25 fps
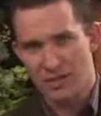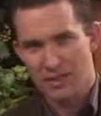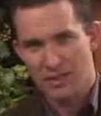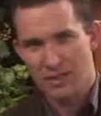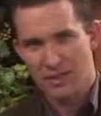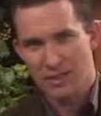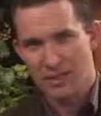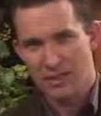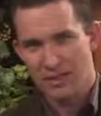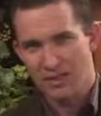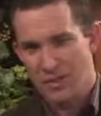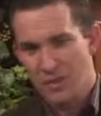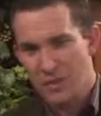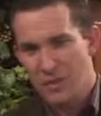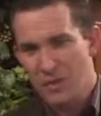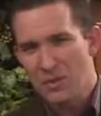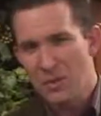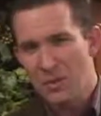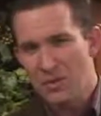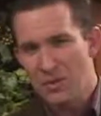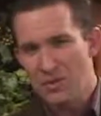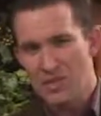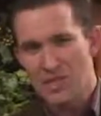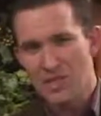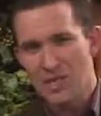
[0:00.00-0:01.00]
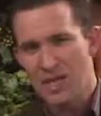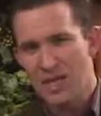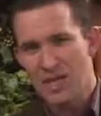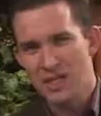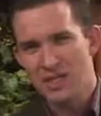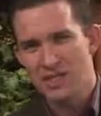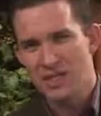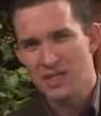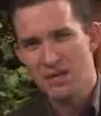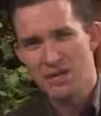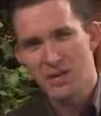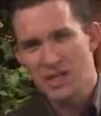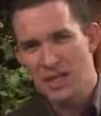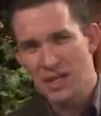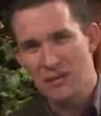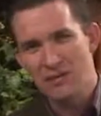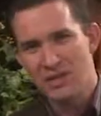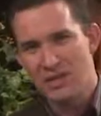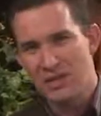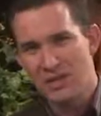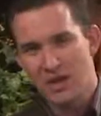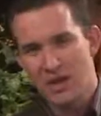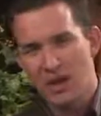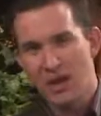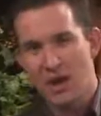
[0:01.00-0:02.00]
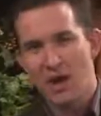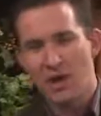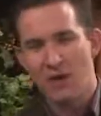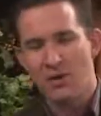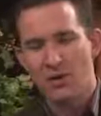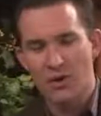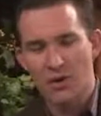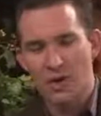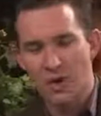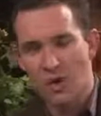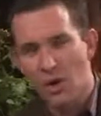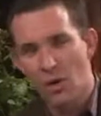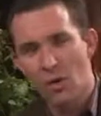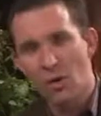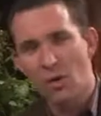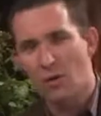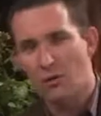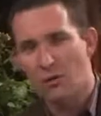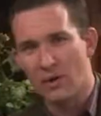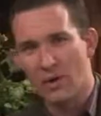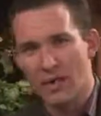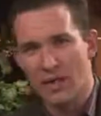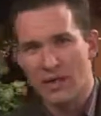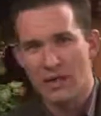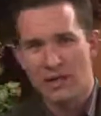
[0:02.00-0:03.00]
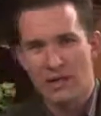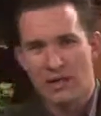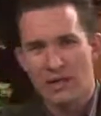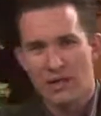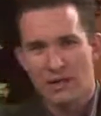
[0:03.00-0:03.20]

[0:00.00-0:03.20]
and do those things that will give it the honor and glory